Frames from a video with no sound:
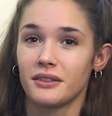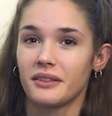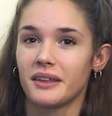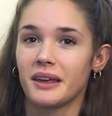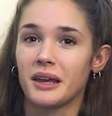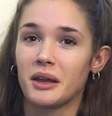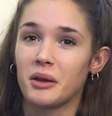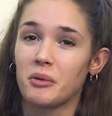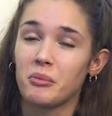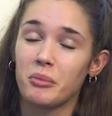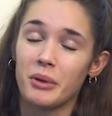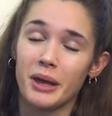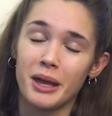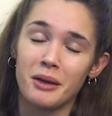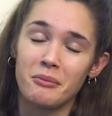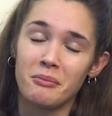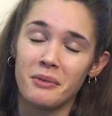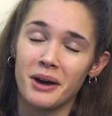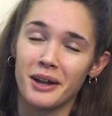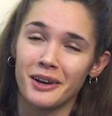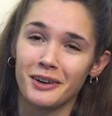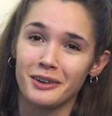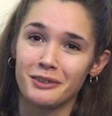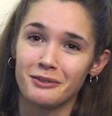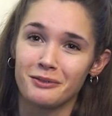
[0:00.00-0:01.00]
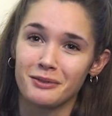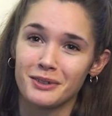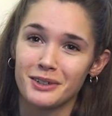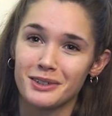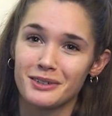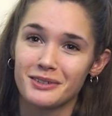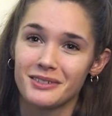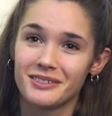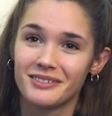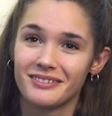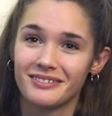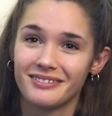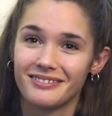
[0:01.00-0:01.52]
think Peter Mullen would
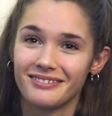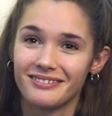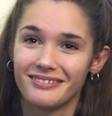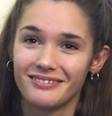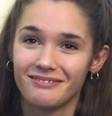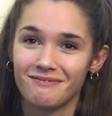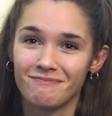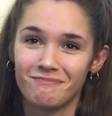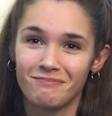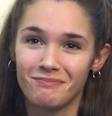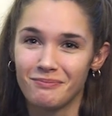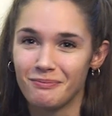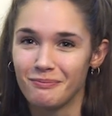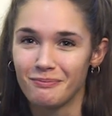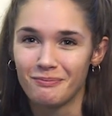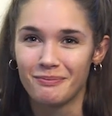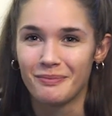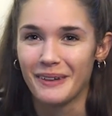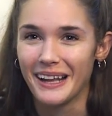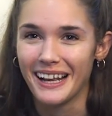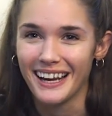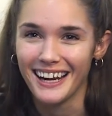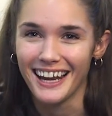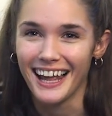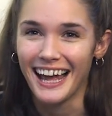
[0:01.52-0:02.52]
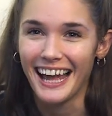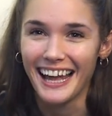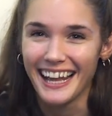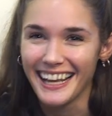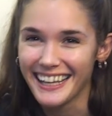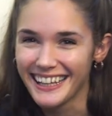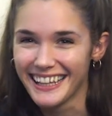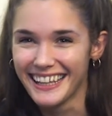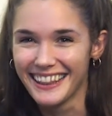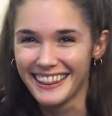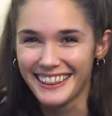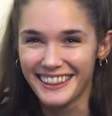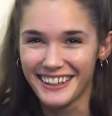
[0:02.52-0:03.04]
be like
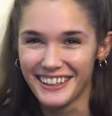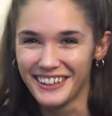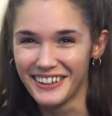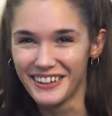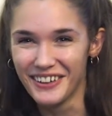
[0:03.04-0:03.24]
the